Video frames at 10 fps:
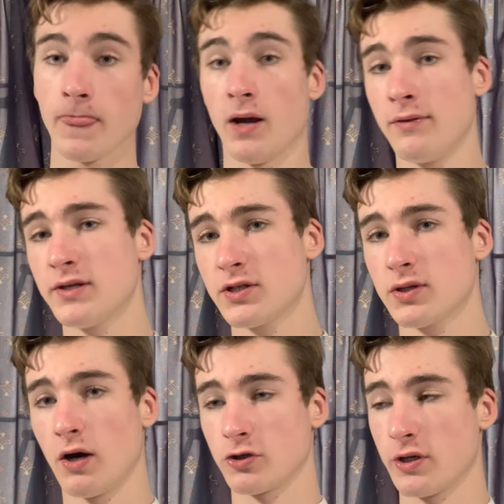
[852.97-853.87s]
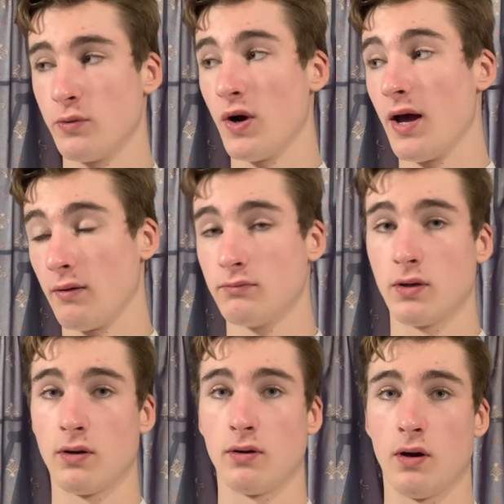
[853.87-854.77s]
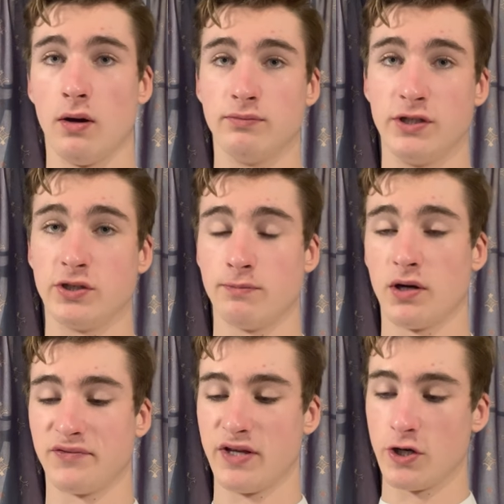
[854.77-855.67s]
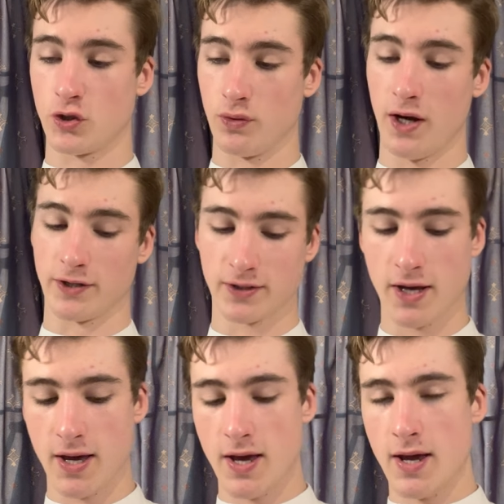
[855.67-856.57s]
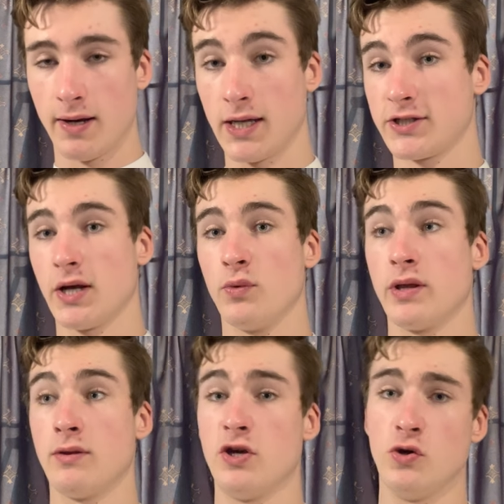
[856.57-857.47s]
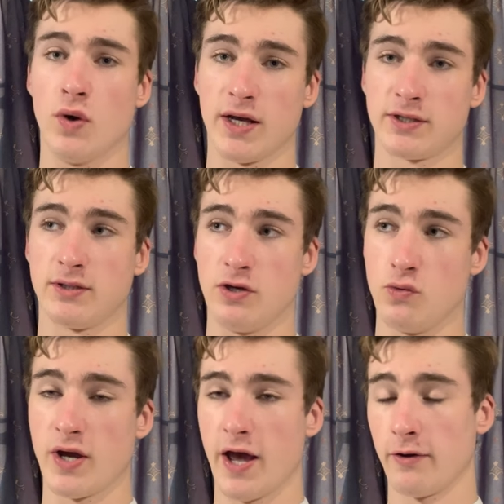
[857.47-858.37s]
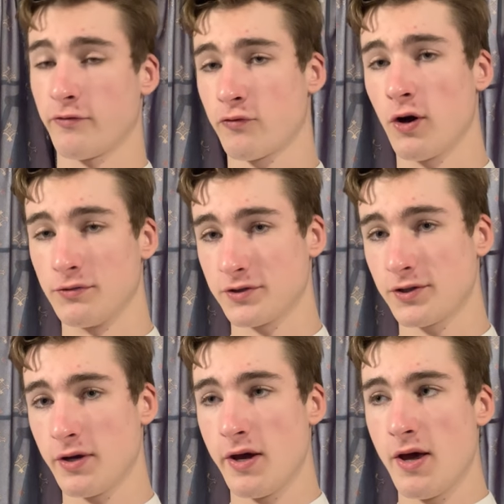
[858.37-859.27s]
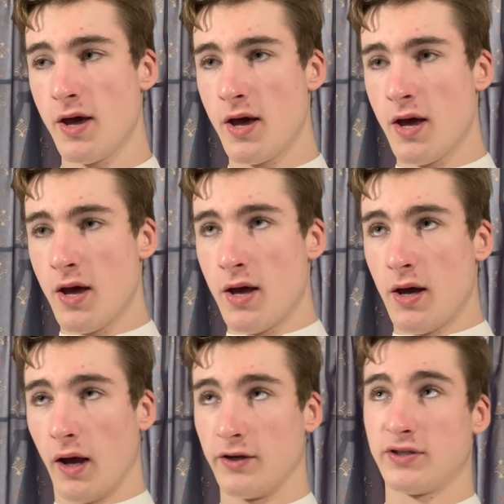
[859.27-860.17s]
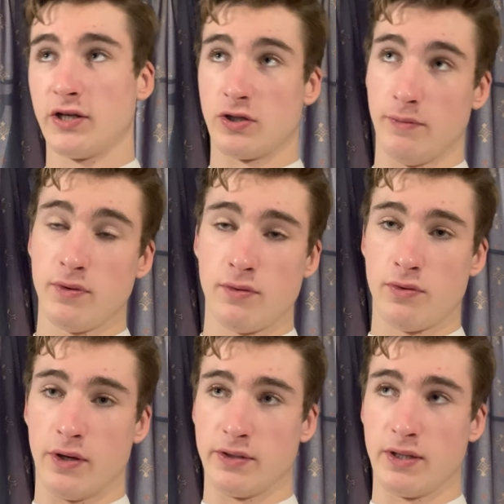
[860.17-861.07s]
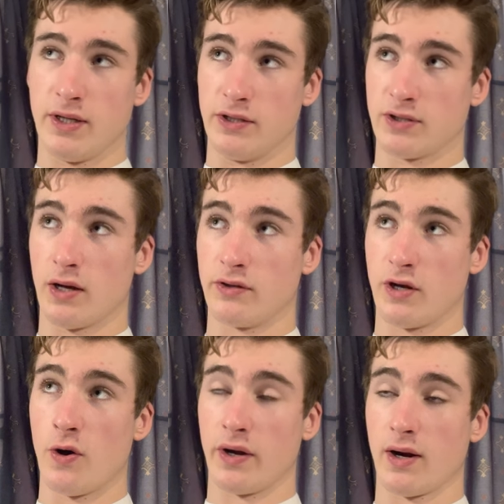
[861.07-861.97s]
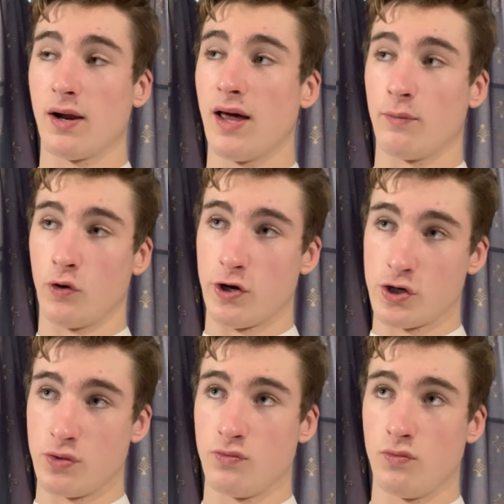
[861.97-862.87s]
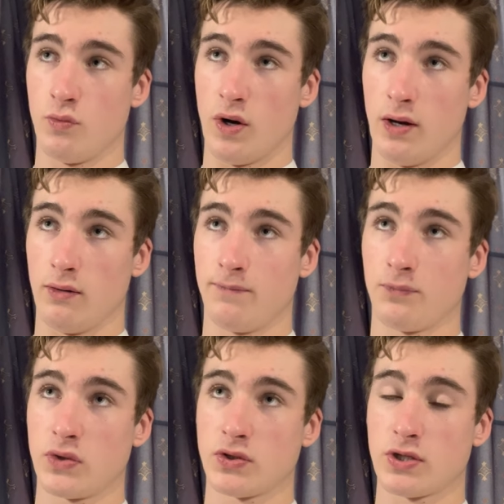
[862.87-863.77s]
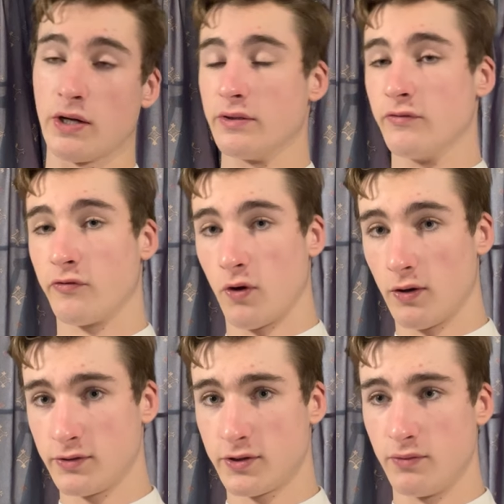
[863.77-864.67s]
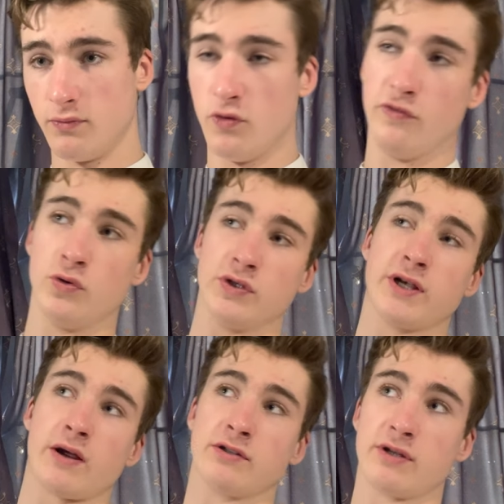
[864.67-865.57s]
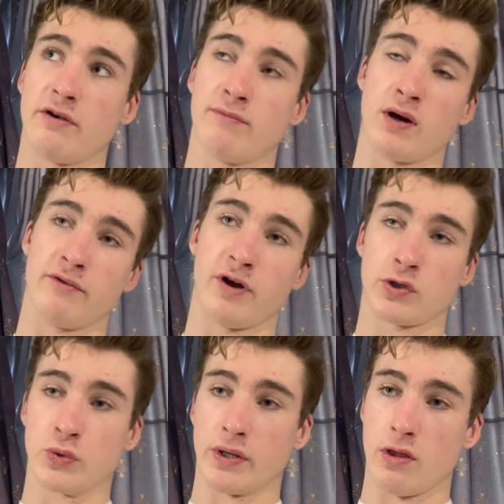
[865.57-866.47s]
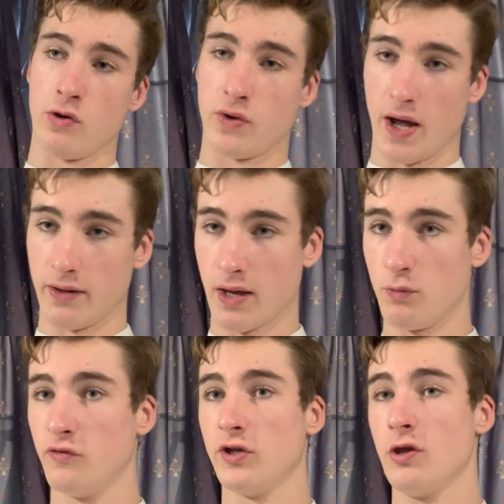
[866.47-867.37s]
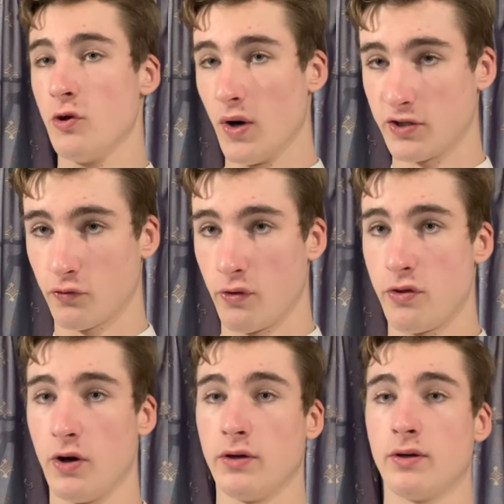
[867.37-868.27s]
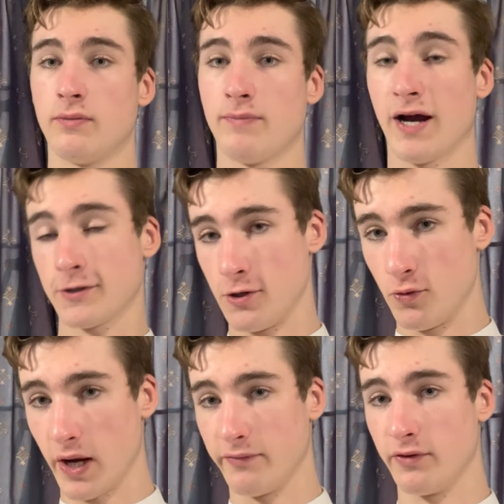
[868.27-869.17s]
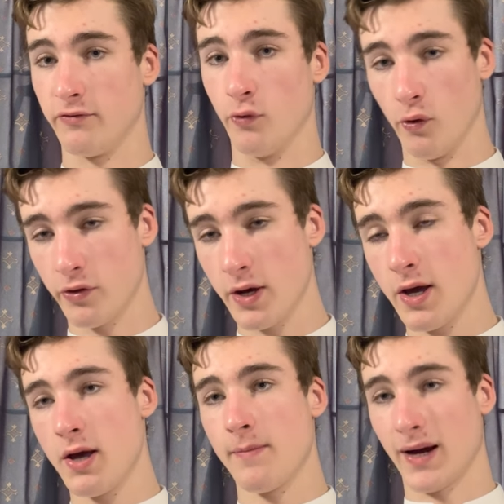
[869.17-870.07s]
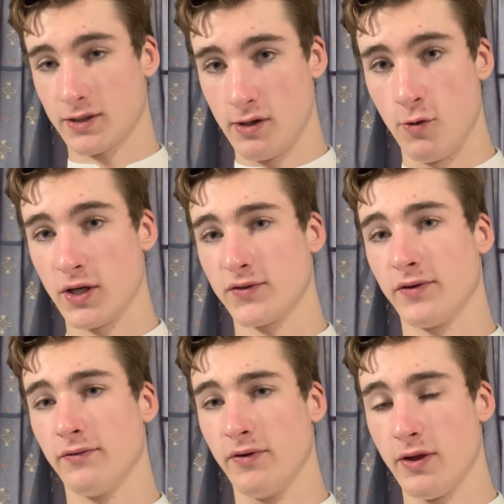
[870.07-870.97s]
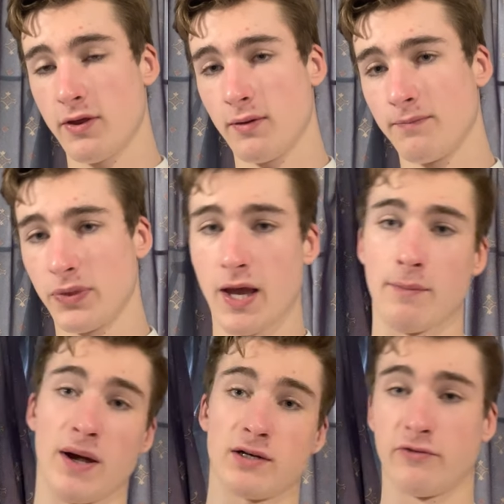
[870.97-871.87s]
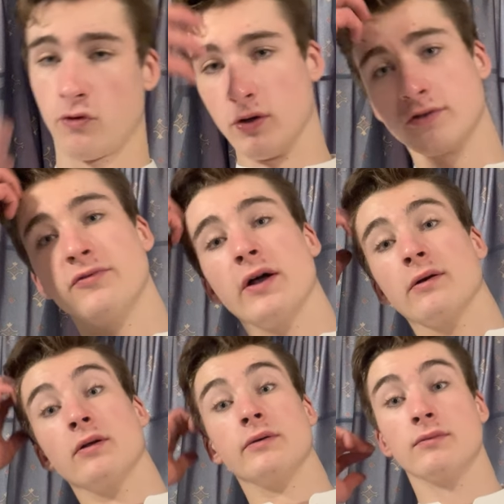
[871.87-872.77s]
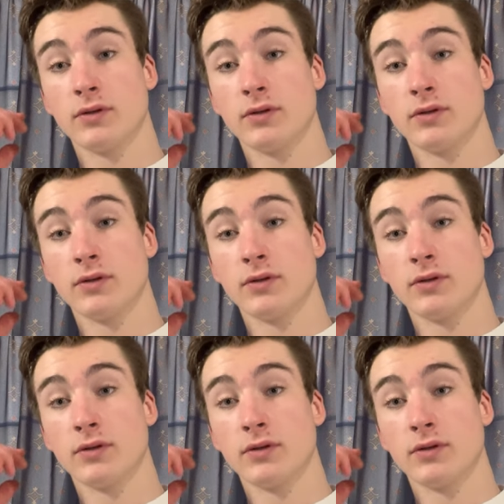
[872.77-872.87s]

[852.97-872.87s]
And this is largely where a decent part of the issue lies. Let's say within the US, the UK, and France, a system that is undergoing collaboration will start in France, move to a second state of manufacturing in the UK, then move to the US for a third, back to the UK for the fourth, back to the US for the fifth, and back to France finally